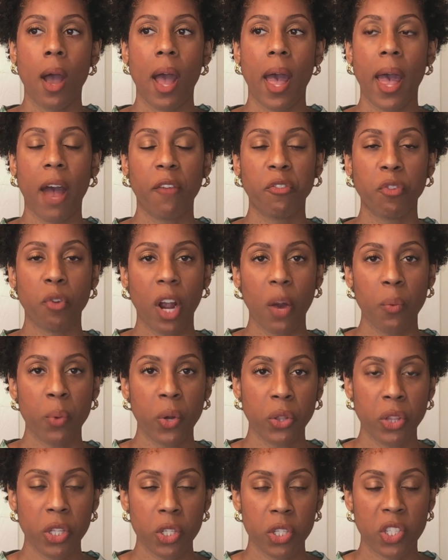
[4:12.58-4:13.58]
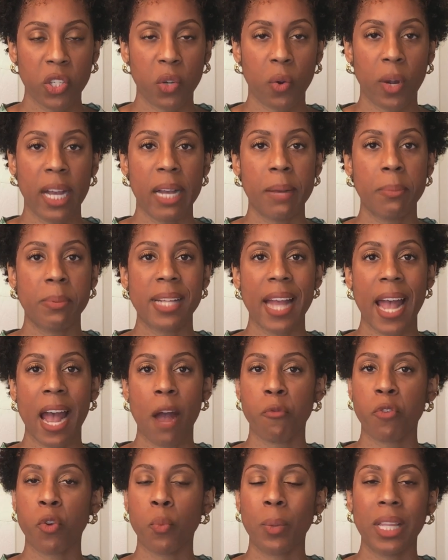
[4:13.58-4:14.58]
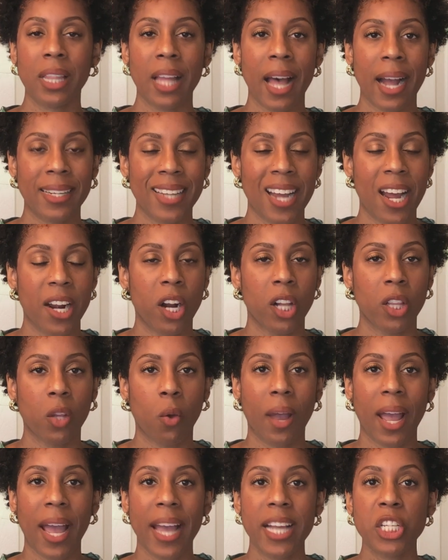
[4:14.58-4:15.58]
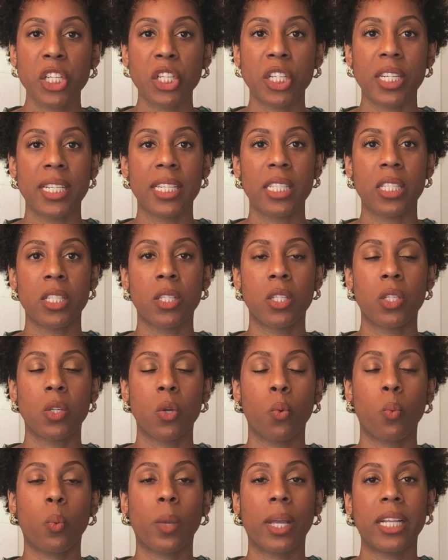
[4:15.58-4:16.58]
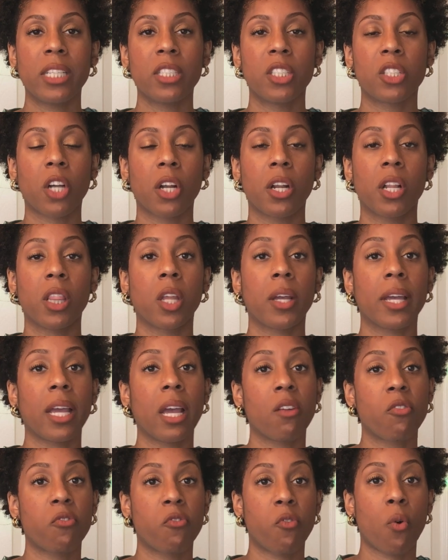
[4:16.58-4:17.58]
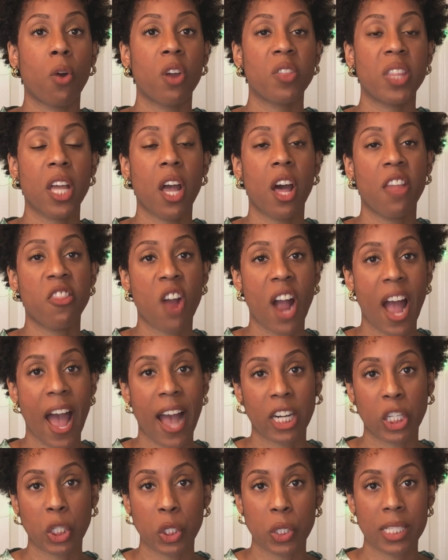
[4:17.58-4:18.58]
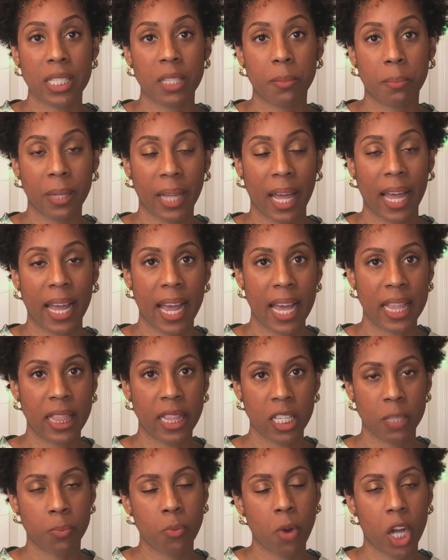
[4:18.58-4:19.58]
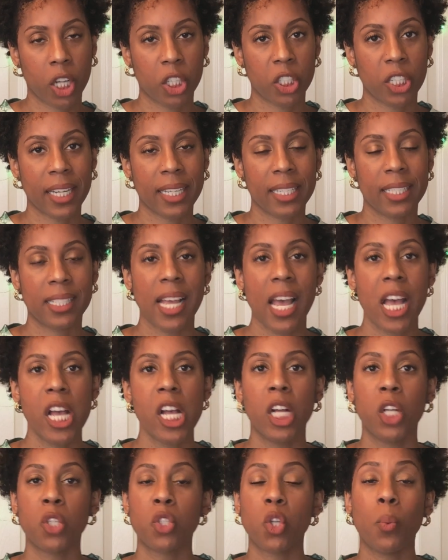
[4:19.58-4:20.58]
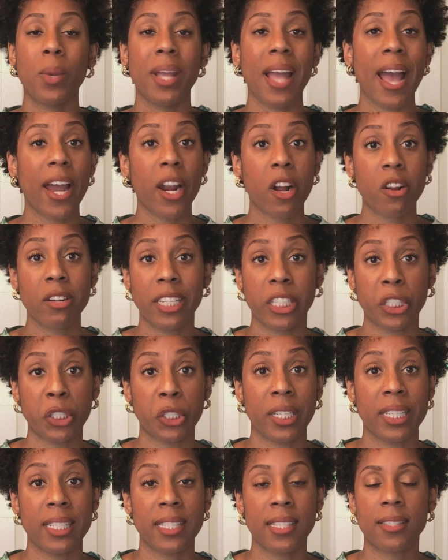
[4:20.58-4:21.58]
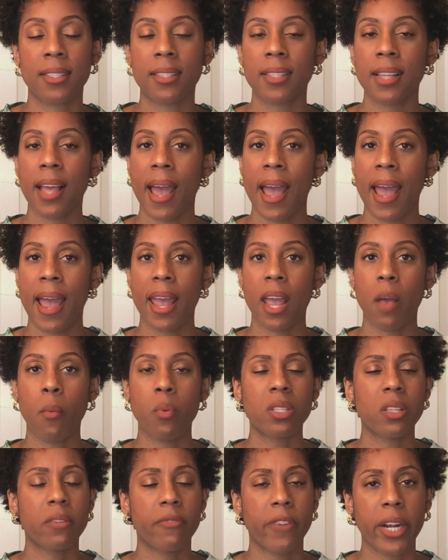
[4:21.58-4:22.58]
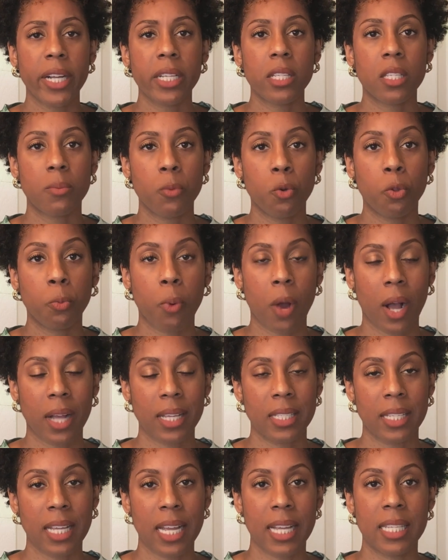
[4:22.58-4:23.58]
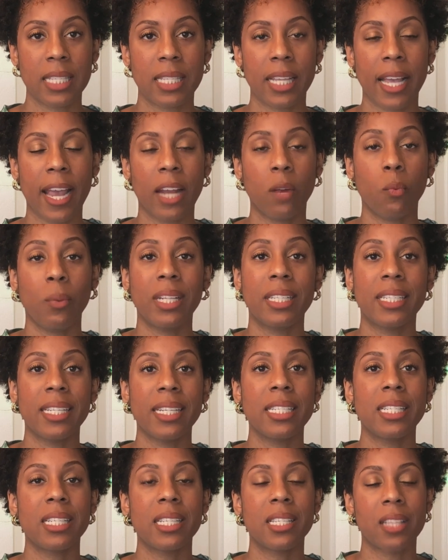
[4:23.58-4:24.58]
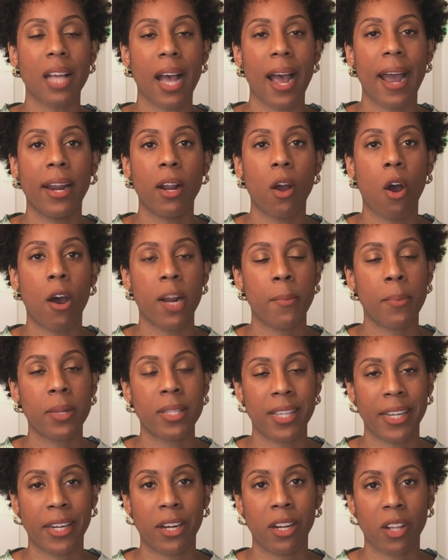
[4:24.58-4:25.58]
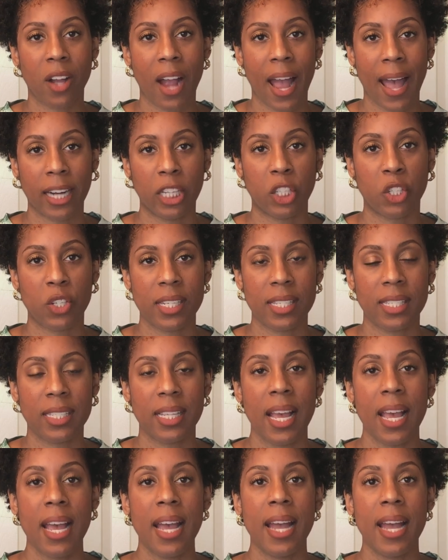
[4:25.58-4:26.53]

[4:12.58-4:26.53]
After I wrote the script, after we locked down our locations, we started looking for the other actress to play in this project. So we had auditions. It was a very smooth process, and we did decide on a particular actress.